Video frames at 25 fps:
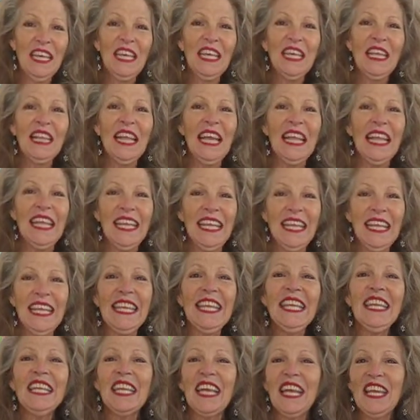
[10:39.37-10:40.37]
They
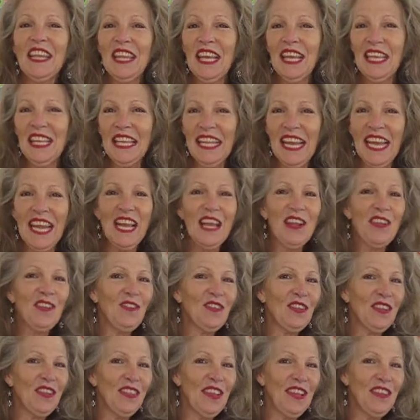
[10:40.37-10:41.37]
eat and they dance
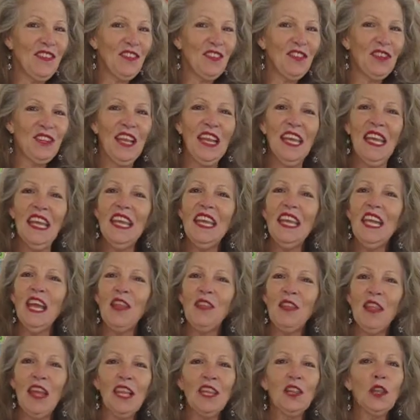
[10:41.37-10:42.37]
and they sing and
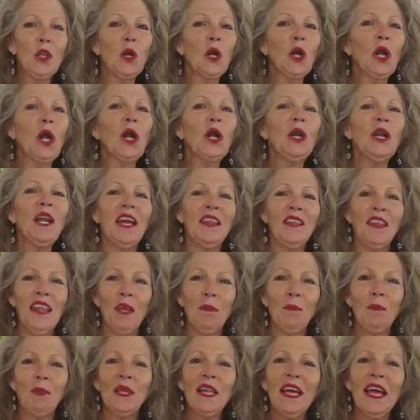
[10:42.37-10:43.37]
they learn and they
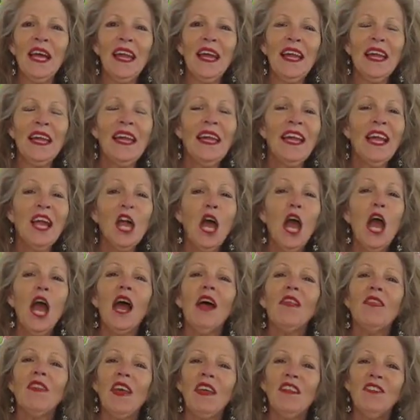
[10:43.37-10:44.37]
play
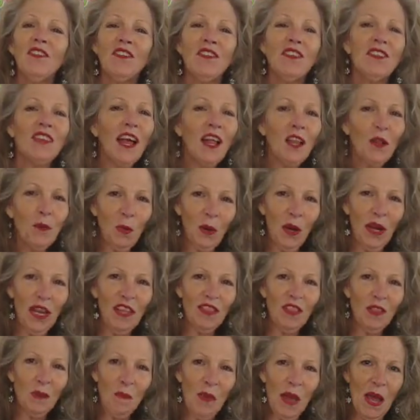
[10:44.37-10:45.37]
and they celebrate
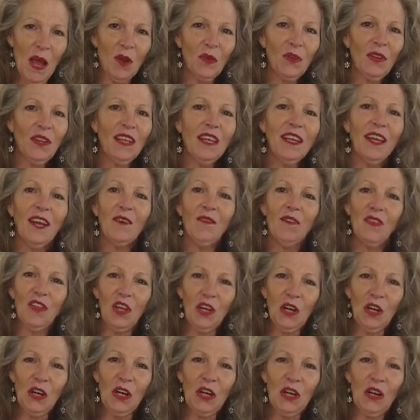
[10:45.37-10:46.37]
the bounty of the
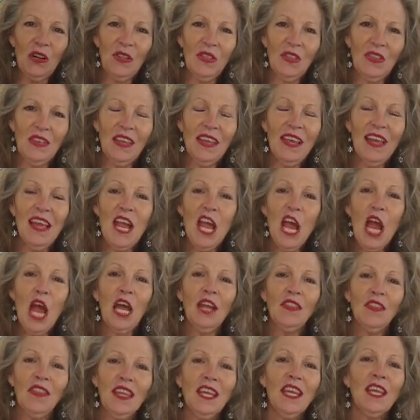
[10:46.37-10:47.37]
earth
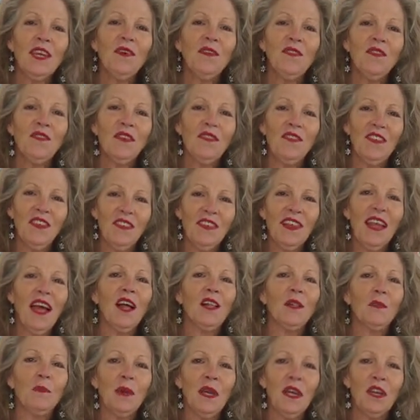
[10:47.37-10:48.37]
and the gift of the
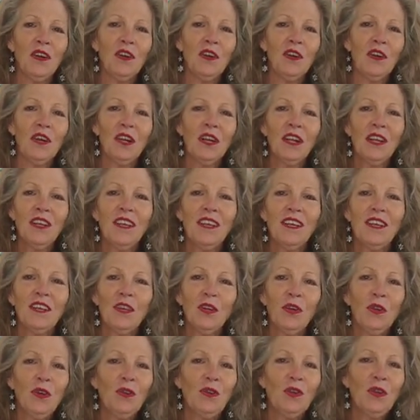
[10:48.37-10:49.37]
salamander
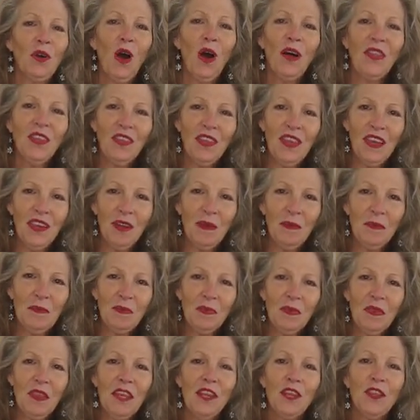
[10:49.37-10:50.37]
who taught them
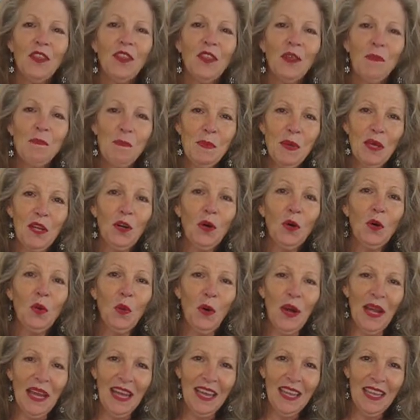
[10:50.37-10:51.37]
the middle way.